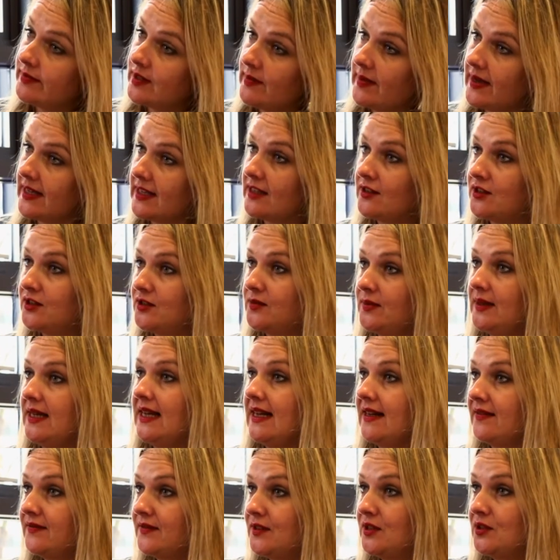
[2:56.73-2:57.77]
so making sure we
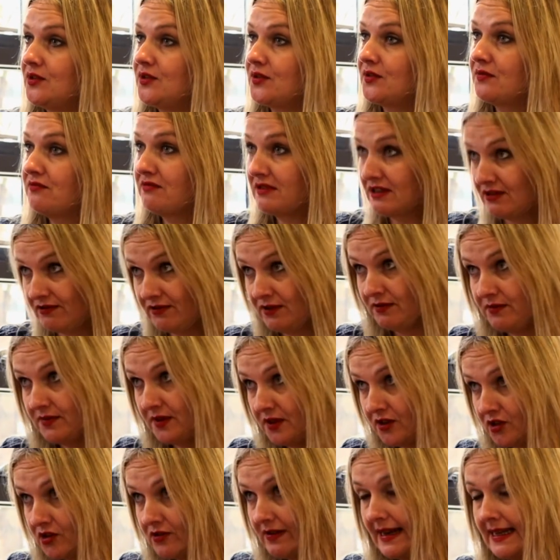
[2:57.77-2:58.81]
have good sort of
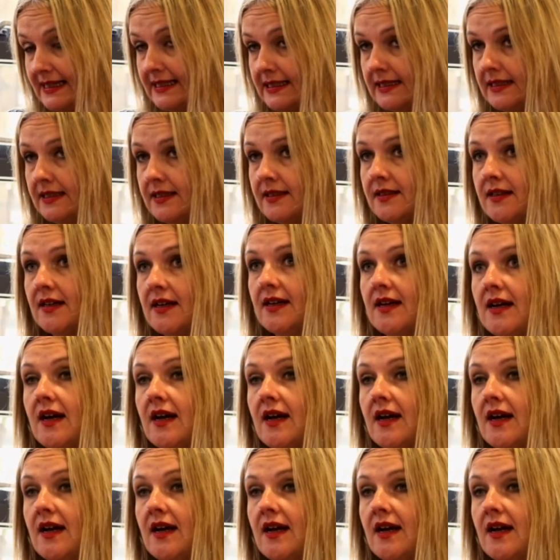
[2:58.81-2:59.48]
recruitment trends,